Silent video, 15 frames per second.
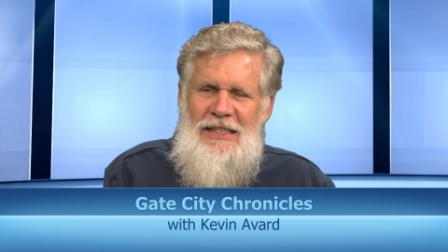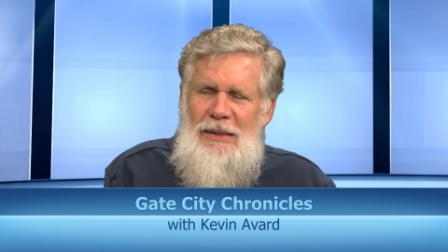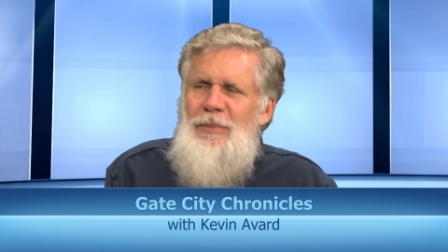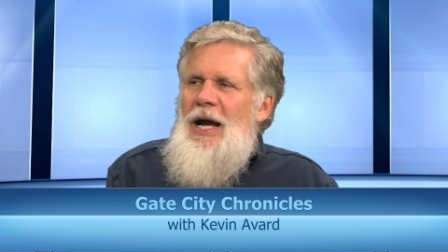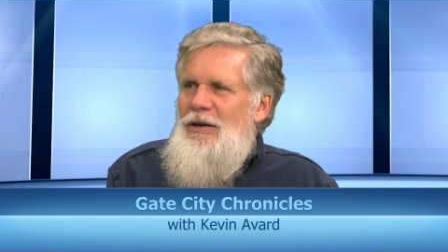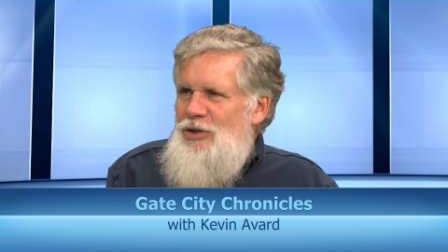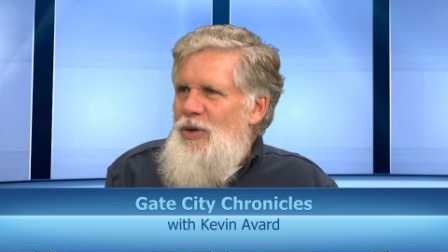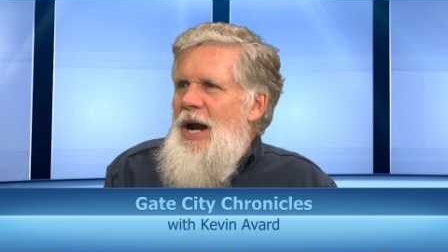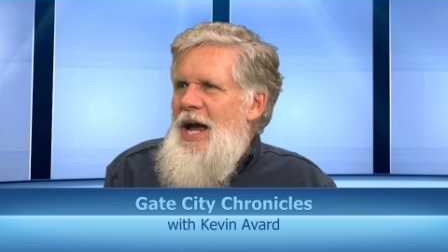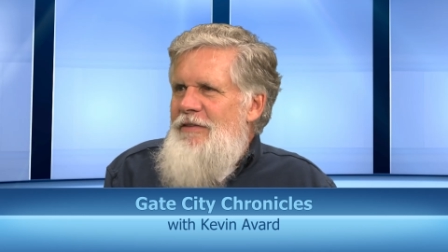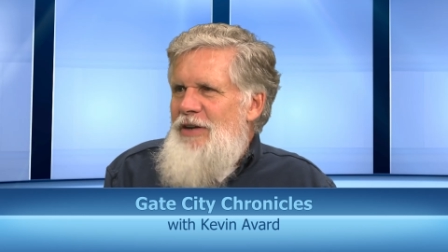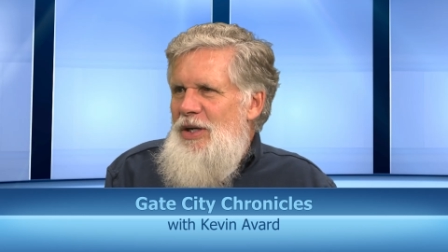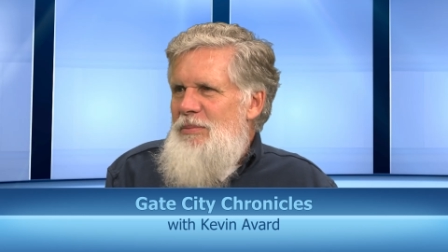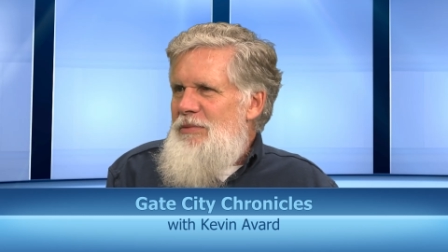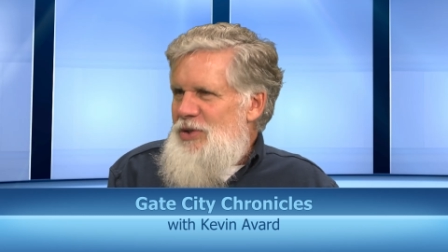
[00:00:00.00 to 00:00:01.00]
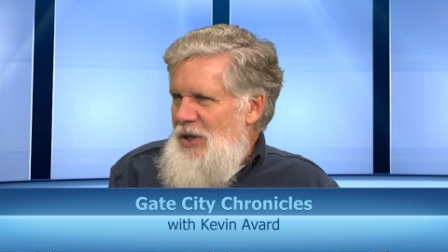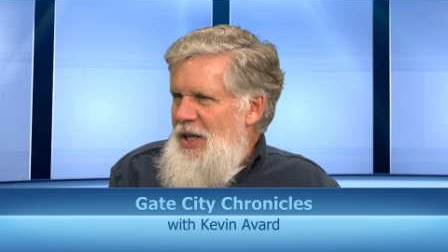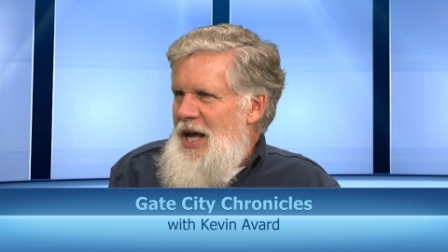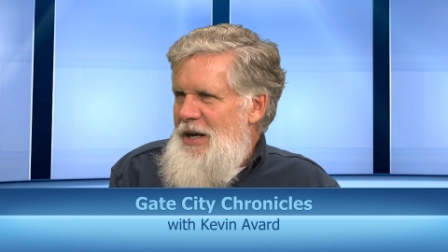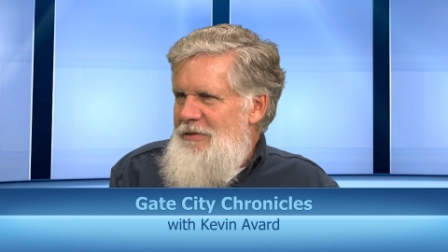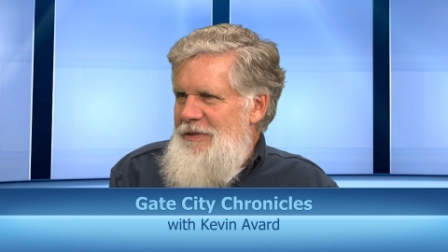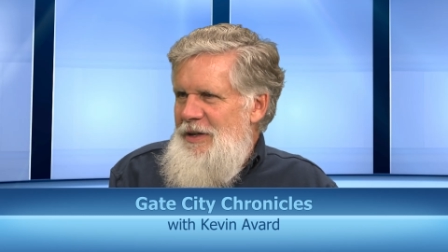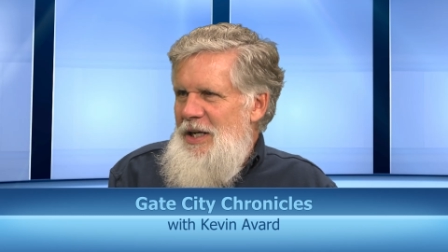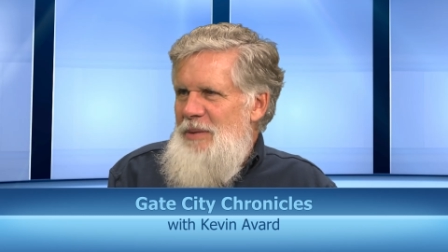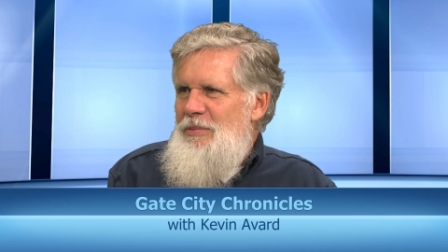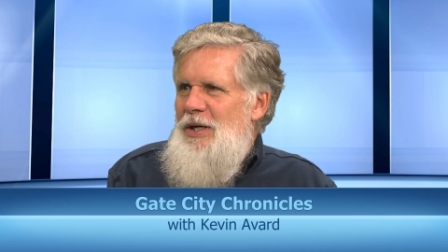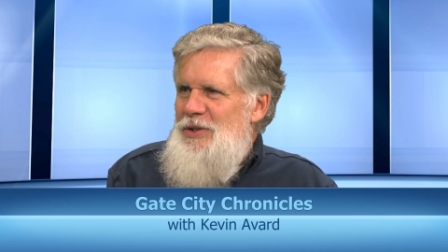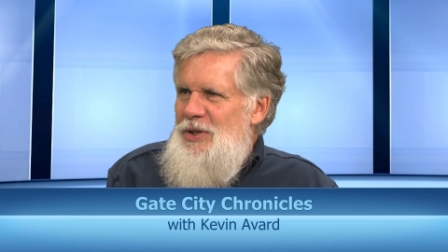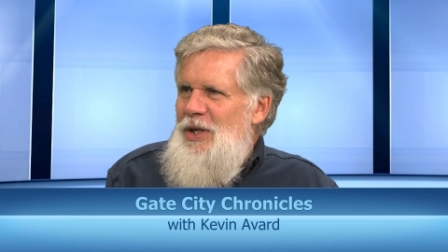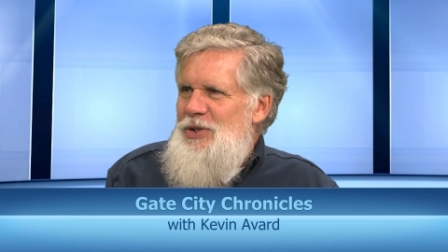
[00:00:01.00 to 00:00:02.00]
about driving them. It's a lot of fun,
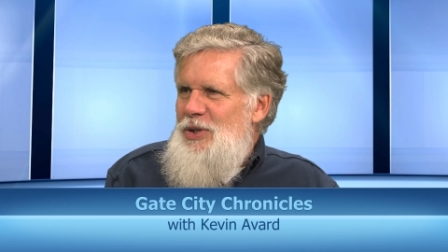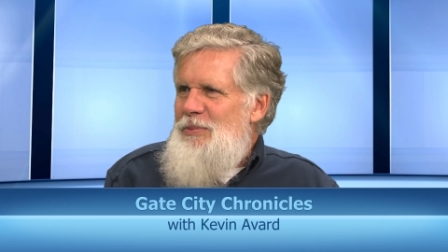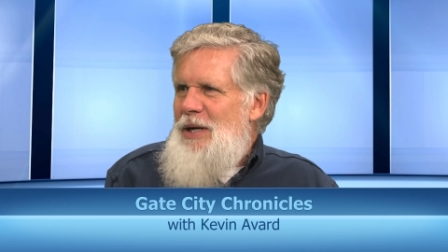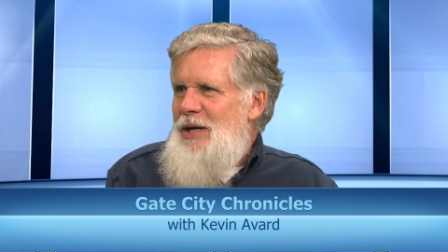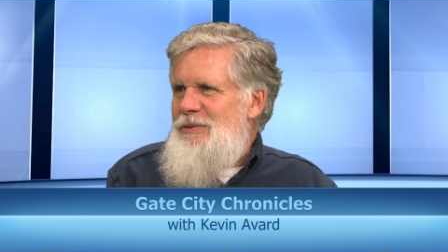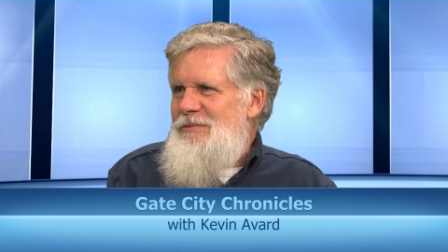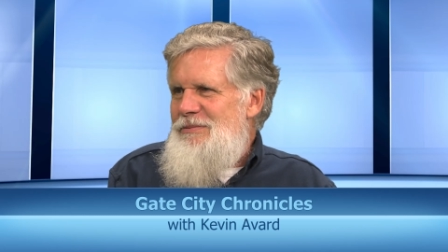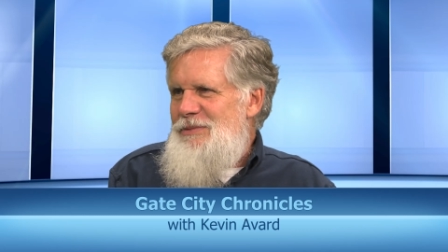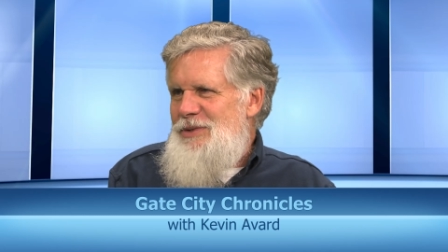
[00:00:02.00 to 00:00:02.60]
but it's also about